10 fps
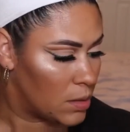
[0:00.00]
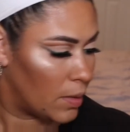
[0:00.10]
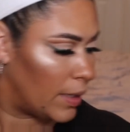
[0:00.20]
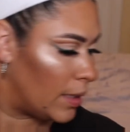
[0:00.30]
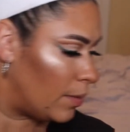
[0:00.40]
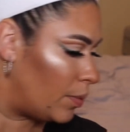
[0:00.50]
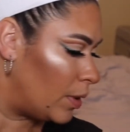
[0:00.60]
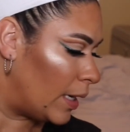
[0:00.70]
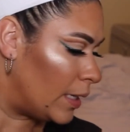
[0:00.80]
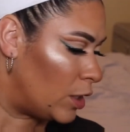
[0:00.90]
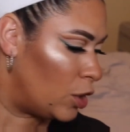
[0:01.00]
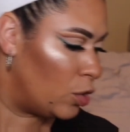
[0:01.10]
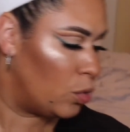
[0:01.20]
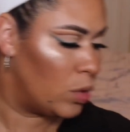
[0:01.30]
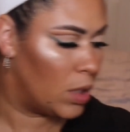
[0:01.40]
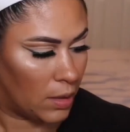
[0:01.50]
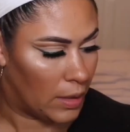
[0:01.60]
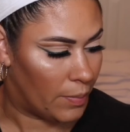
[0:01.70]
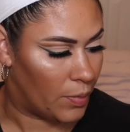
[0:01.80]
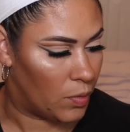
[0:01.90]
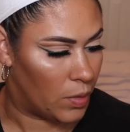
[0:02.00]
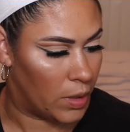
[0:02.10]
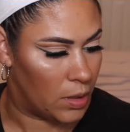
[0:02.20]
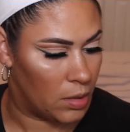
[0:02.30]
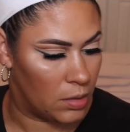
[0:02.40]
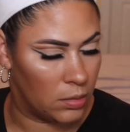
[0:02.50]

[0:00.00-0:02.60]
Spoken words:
go ahead and put a nude lip on.